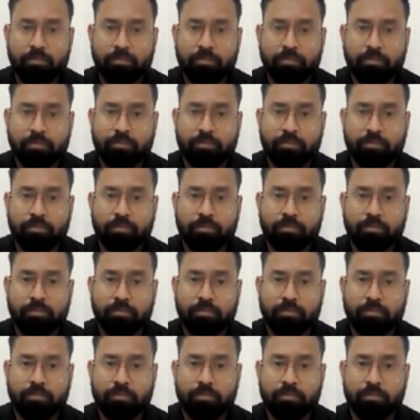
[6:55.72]

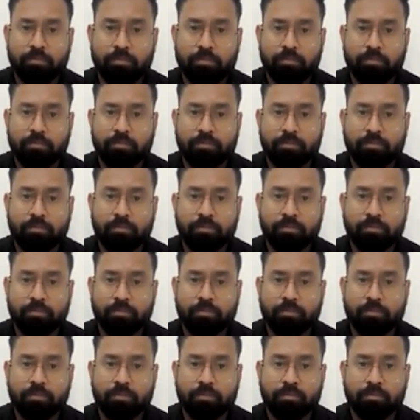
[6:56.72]

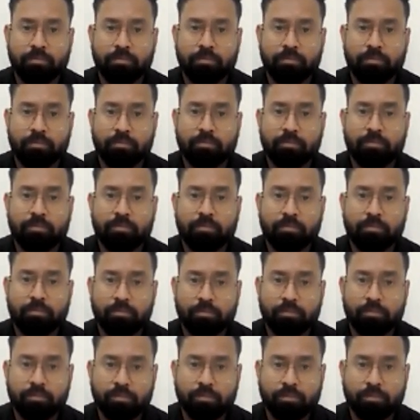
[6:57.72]

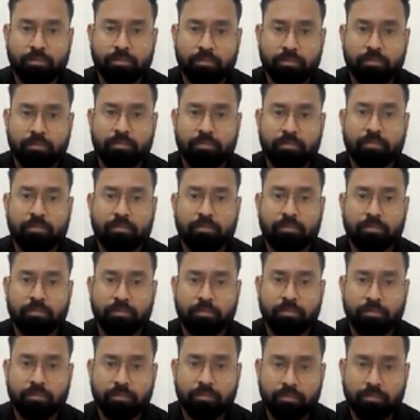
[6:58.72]

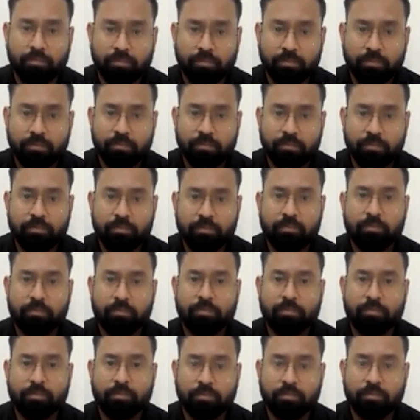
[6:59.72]

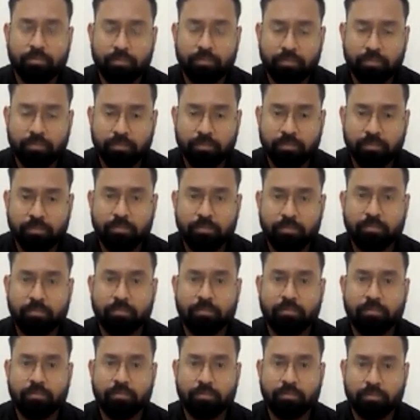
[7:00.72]

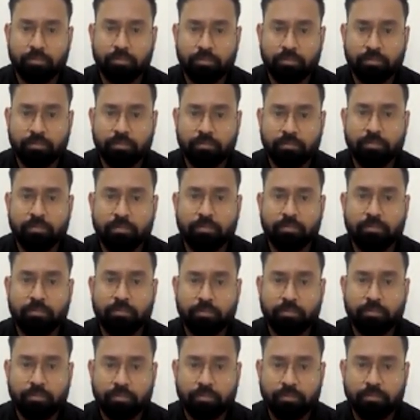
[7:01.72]

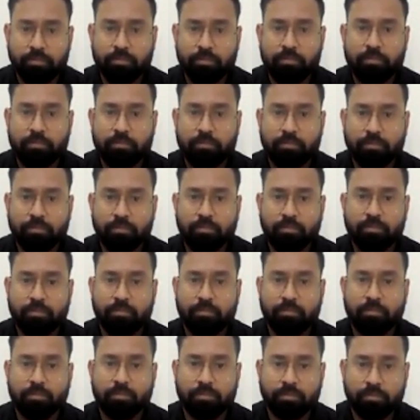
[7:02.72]
This person isn't speaking.